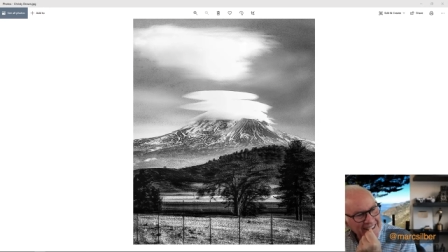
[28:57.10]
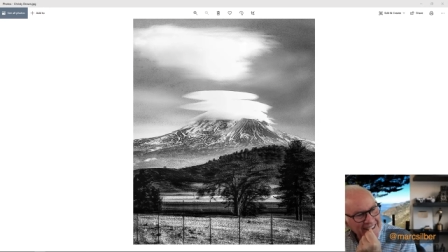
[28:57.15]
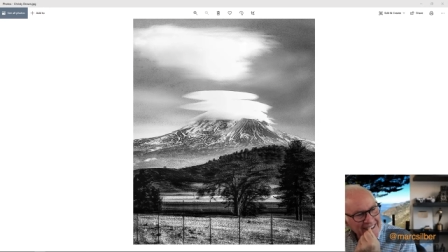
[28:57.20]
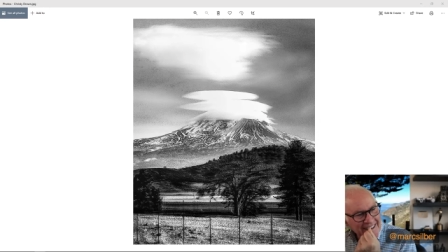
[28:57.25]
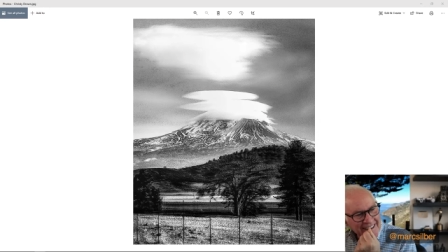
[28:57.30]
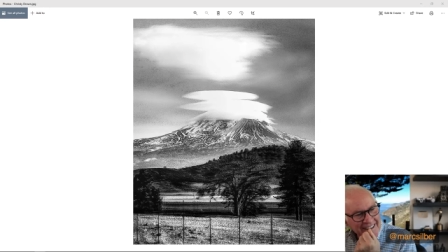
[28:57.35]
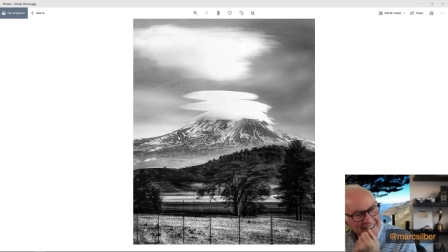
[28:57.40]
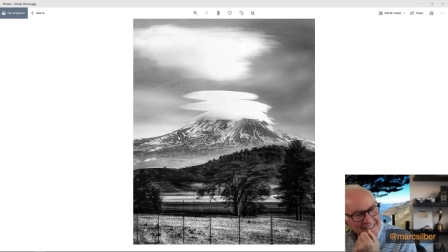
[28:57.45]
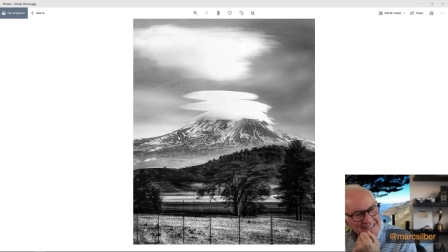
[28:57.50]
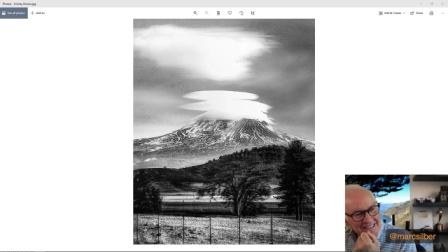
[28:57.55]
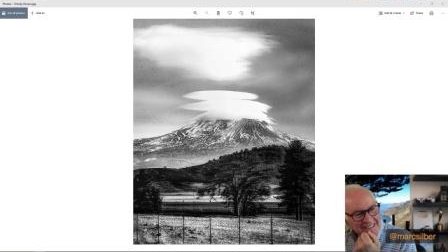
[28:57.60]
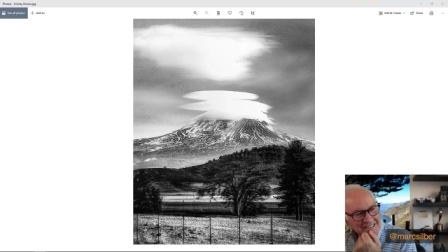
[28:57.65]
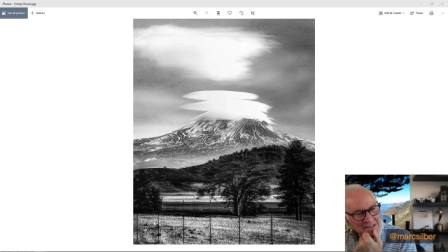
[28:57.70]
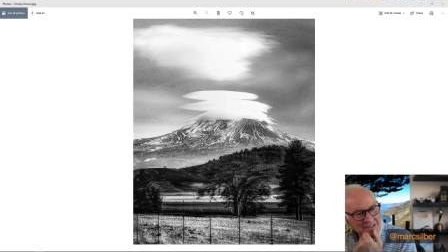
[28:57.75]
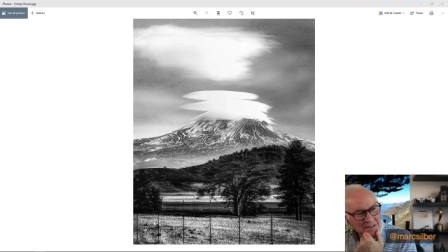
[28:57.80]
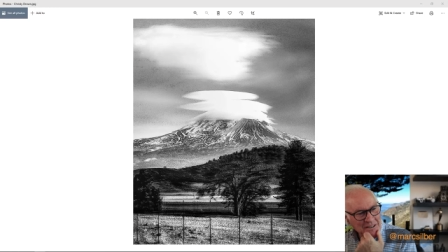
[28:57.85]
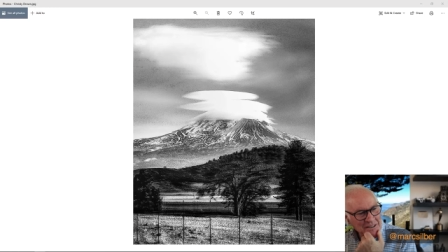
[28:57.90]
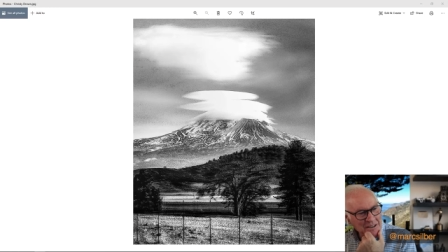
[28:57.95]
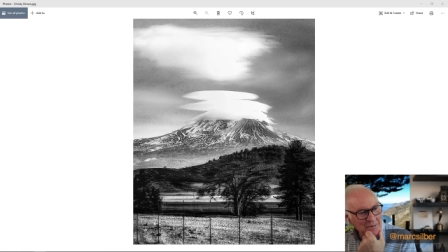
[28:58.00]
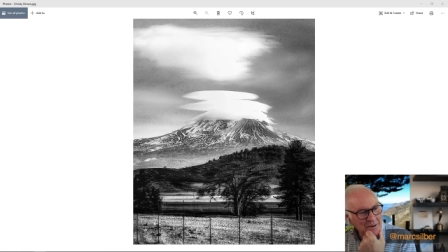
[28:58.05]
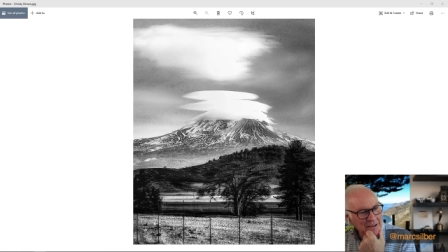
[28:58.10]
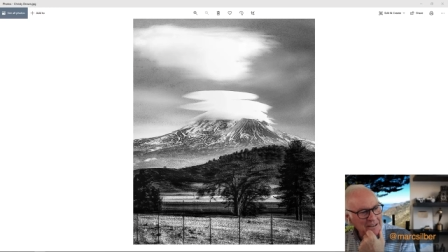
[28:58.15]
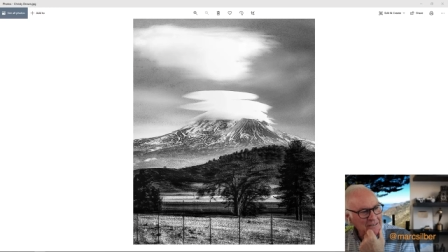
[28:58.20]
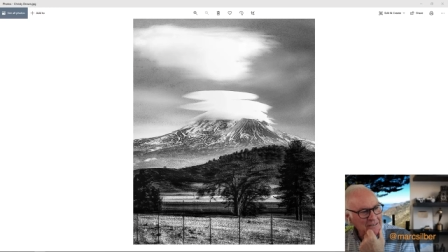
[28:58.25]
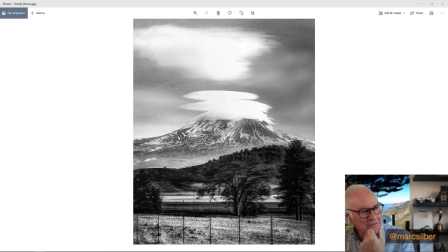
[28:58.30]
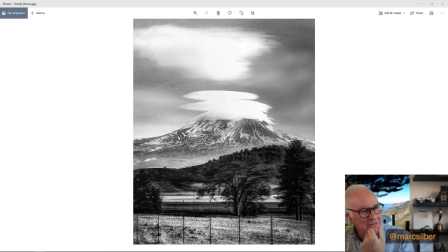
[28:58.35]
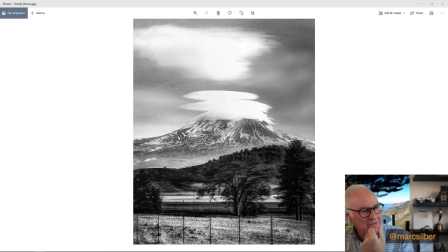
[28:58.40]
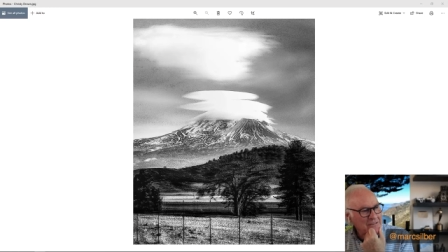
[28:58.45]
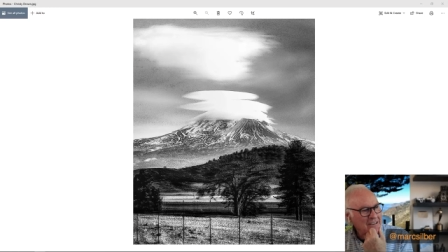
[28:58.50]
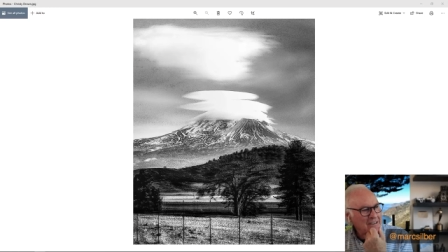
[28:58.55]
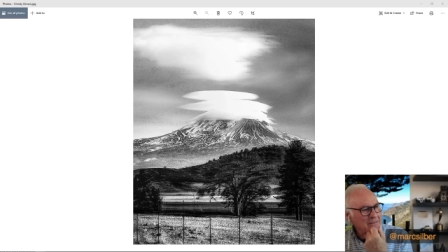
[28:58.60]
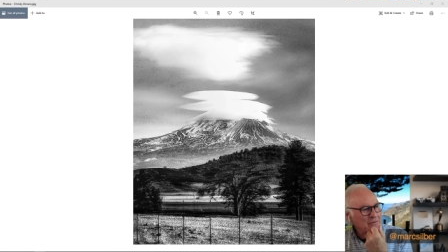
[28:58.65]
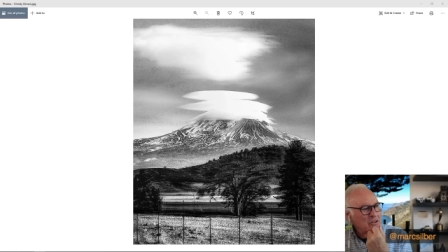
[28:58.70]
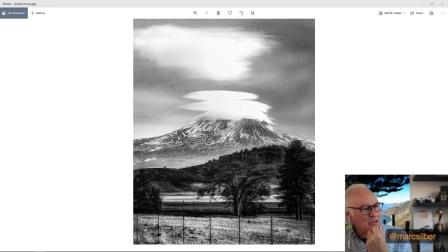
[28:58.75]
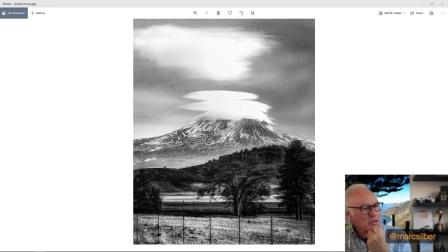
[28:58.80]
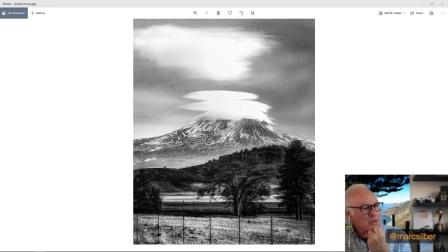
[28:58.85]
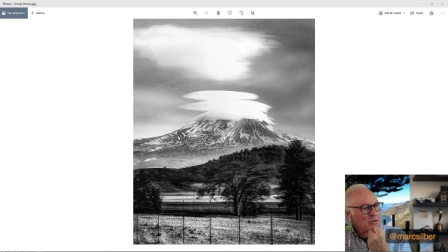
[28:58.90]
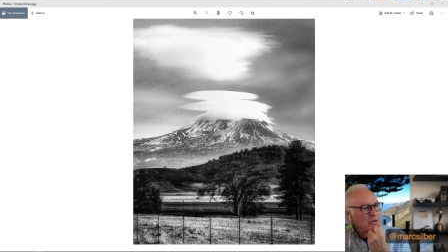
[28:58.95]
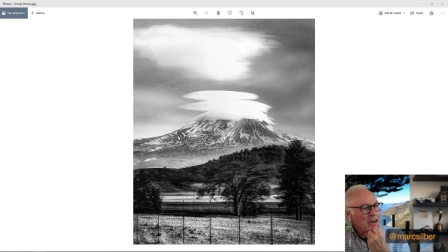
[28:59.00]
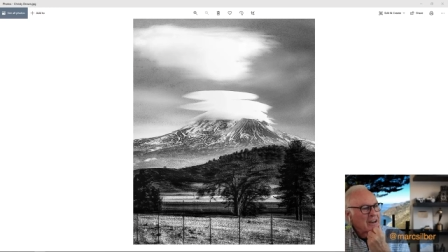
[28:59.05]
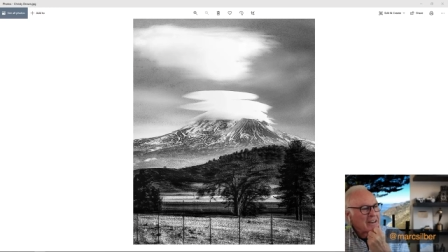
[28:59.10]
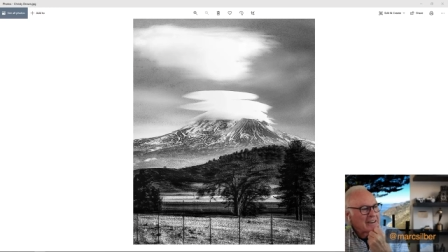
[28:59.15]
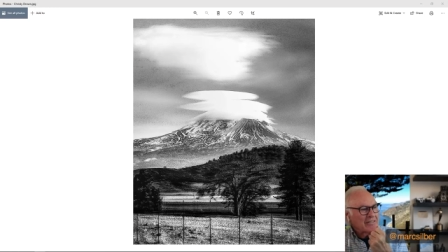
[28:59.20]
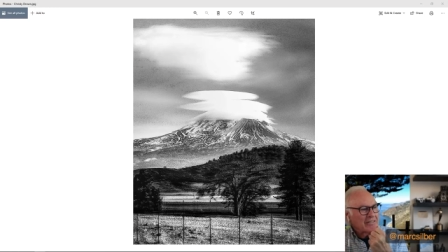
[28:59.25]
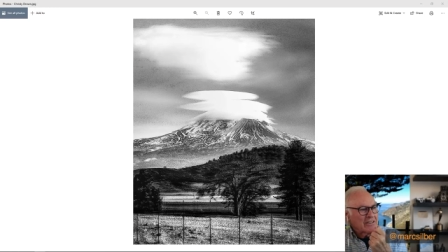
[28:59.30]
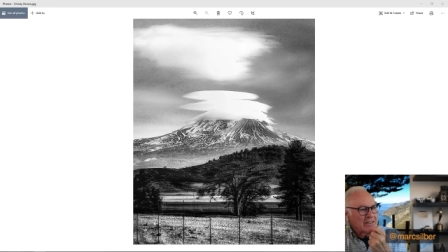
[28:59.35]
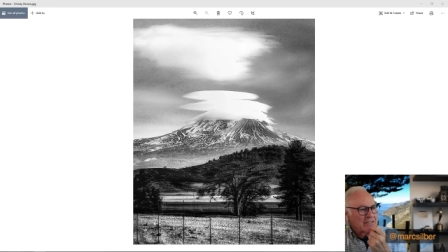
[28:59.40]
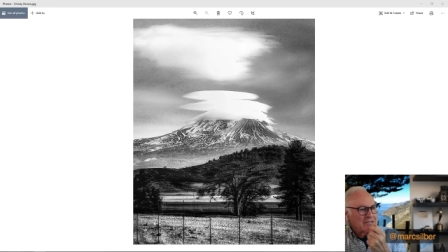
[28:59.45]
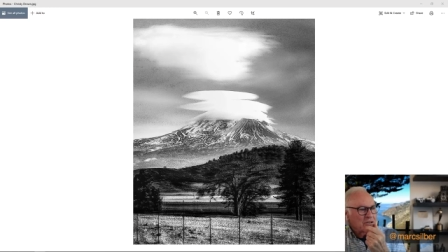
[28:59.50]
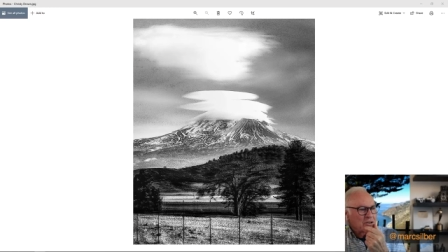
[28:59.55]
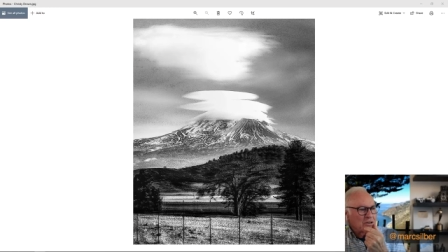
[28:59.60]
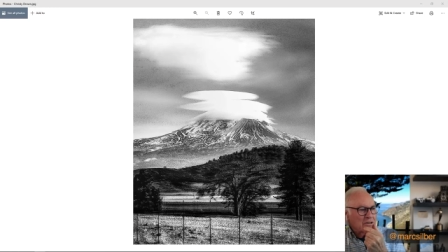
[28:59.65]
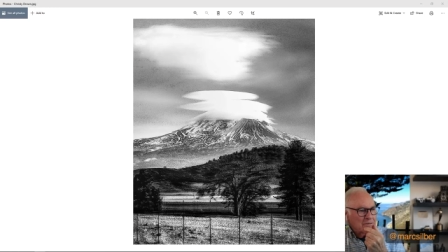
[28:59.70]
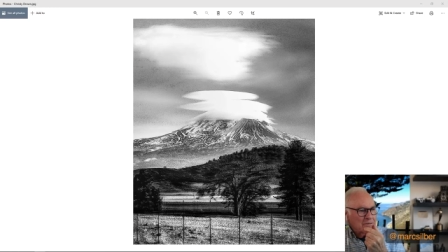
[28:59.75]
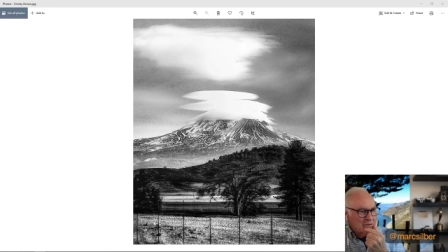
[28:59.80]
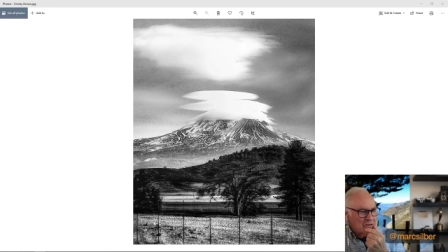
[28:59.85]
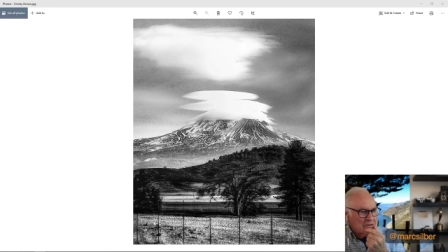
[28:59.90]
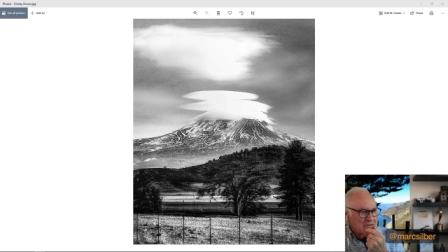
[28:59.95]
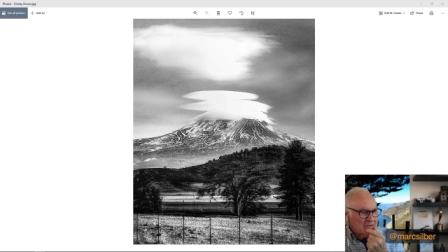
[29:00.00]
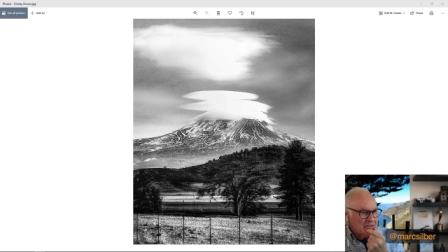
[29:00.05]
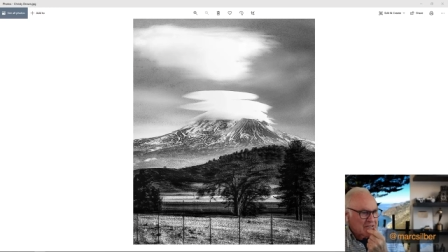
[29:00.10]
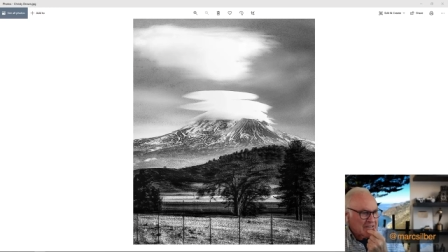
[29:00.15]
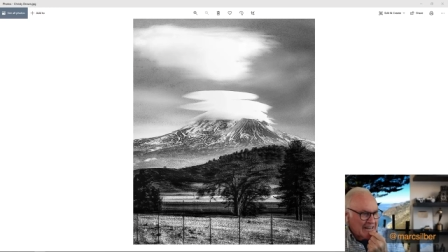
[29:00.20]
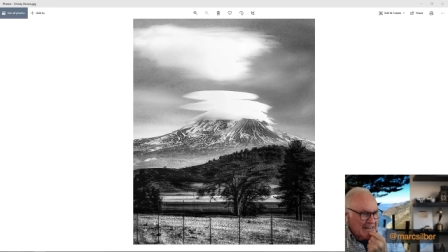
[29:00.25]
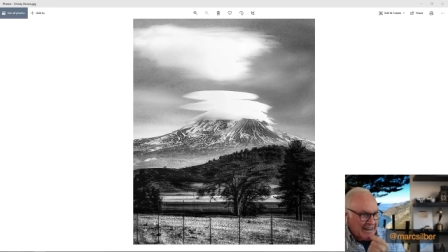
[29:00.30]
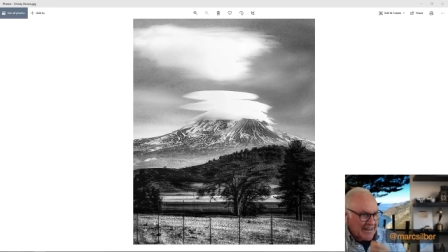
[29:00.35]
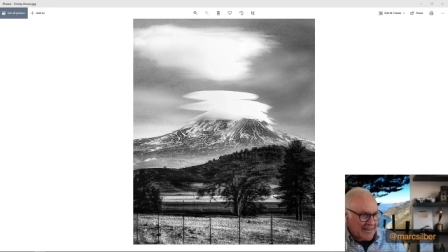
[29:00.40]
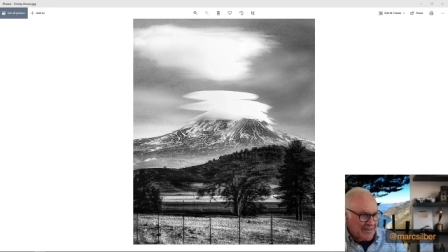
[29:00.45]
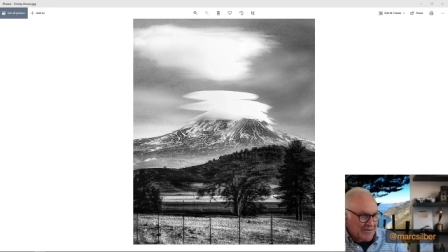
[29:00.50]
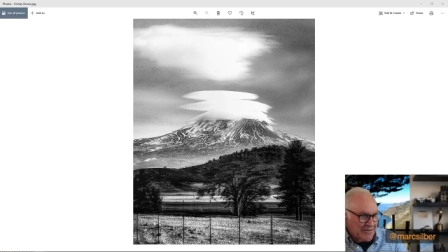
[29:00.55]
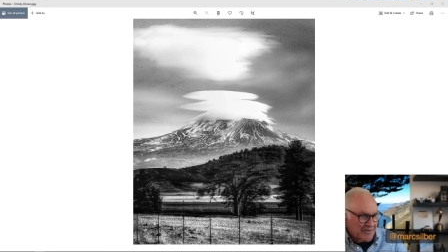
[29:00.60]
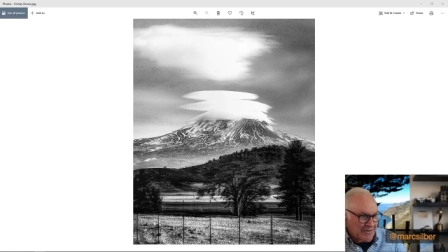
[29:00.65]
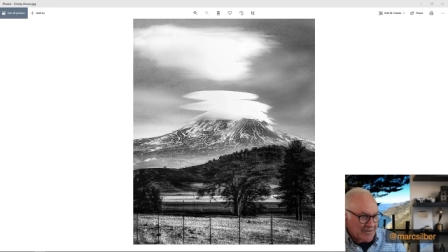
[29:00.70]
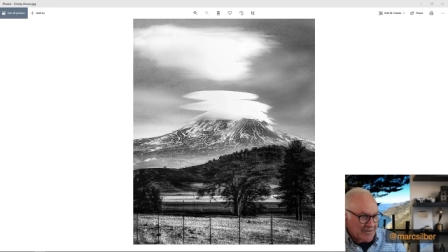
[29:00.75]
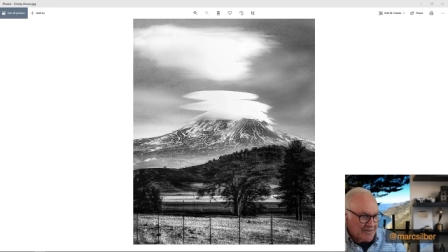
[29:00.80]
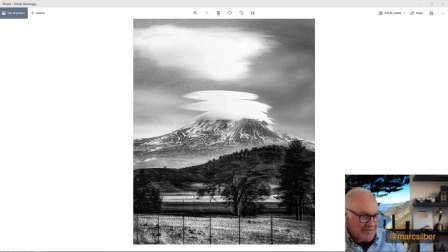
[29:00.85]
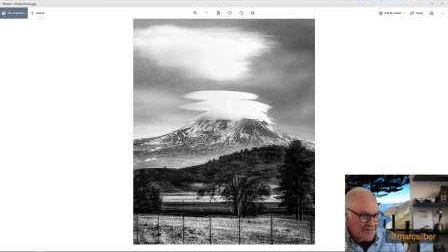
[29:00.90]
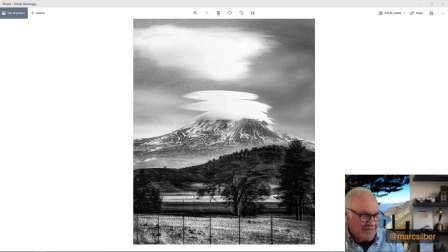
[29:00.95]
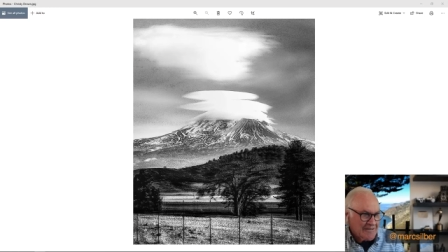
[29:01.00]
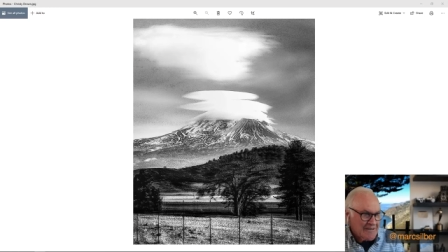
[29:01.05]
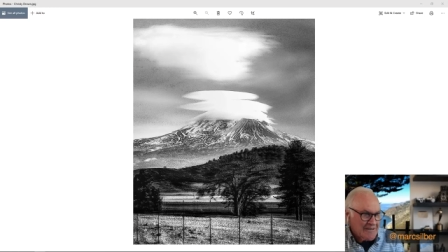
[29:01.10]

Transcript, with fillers: I guess that's the only way of, if you thought of it in terms of sound,